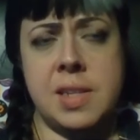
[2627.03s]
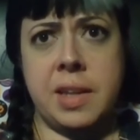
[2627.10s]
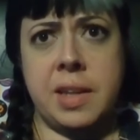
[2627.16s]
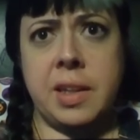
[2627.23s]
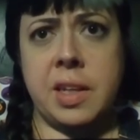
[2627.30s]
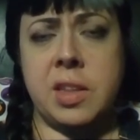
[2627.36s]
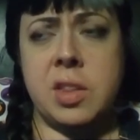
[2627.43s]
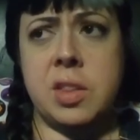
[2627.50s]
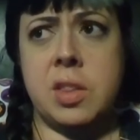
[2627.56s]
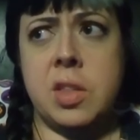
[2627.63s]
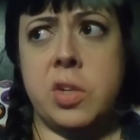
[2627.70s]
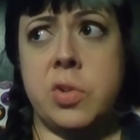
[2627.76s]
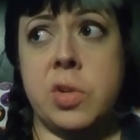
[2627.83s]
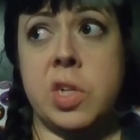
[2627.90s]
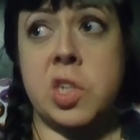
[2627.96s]
take like
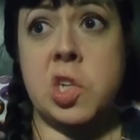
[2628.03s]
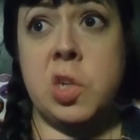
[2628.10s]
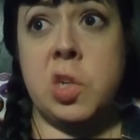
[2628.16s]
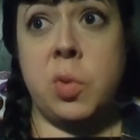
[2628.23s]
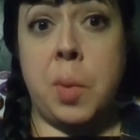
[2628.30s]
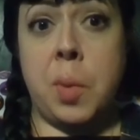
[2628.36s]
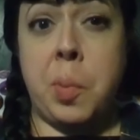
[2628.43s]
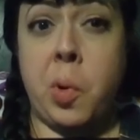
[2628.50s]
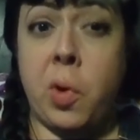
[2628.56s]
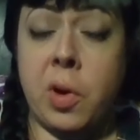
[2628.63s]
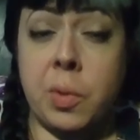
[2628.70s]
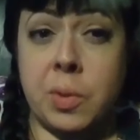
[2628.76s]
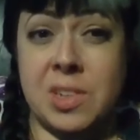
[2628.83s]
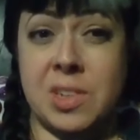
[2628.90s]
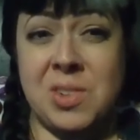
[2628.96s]
the traditional
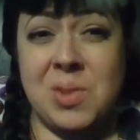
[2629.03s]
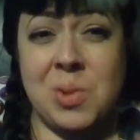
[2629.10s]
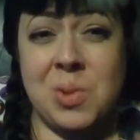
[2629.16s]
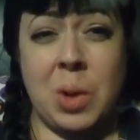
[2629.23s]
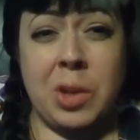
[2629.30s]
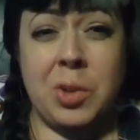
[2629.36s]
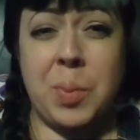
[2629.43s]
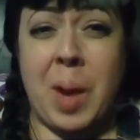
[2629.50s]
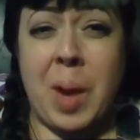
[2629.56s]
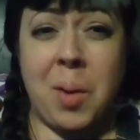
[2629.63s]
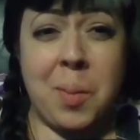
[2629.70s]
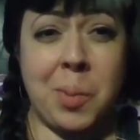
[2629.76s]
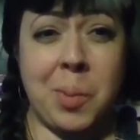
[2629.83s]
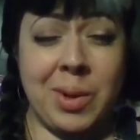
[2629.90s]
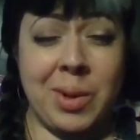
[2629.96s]
report where students would all do
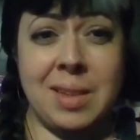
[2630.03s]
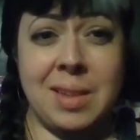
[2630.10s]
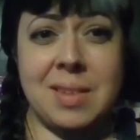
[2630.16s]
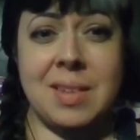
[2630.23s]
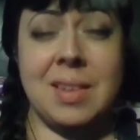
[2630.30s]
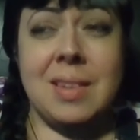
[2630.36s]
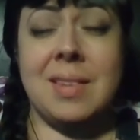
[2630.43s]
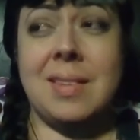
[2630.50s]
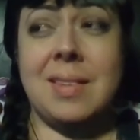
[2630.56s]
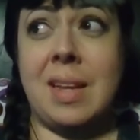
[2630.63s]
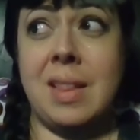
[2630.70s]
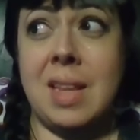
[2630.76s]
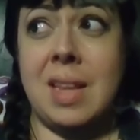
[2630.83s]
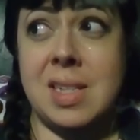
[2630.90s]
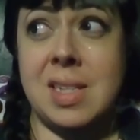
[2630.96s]
PowerPoints, and
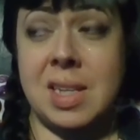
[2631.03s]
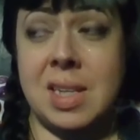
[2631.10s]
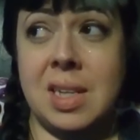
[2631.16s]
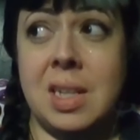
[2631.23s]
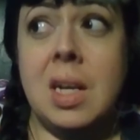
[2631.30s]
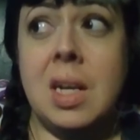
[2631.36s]
instead they did